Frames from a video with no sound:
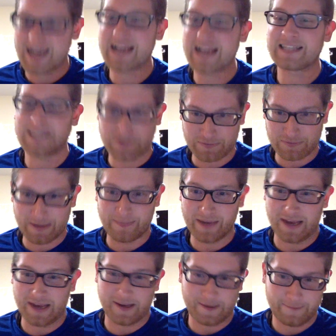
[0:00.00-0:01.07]
stick with my
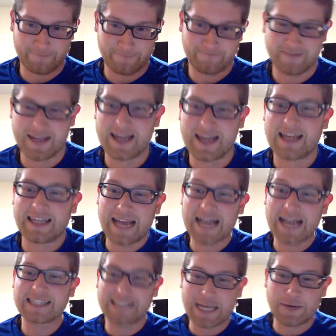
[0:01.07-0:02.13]
pick.
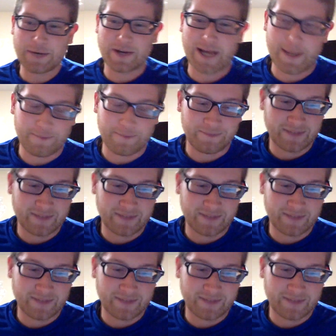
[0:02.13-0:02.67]
Gotta stick with it.